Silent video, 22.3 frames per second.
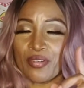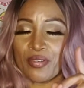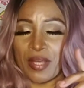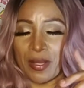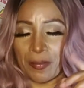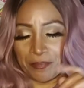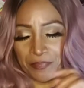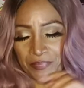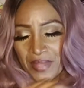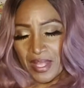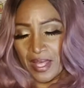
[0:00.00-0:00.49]

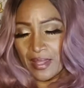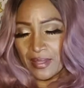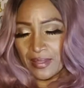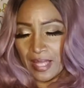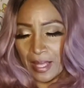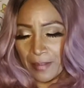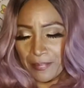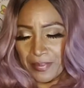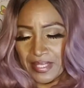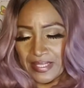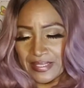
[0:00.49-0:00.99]
Okay,
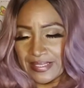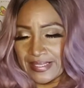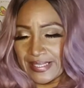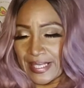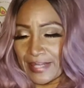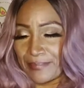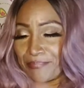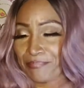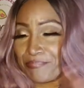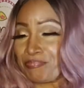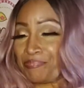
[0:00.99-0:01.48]
that being
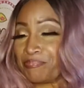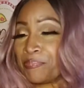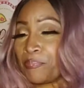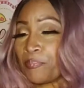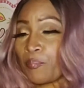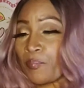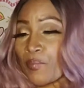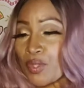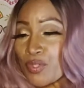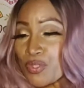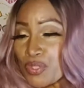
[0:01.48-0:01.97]
said,
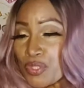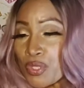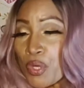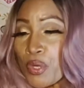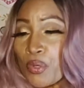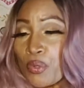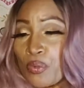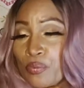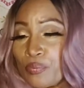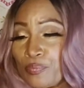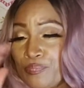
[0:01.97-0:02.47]

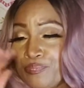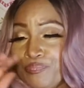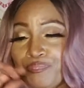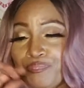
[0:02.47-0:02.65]
so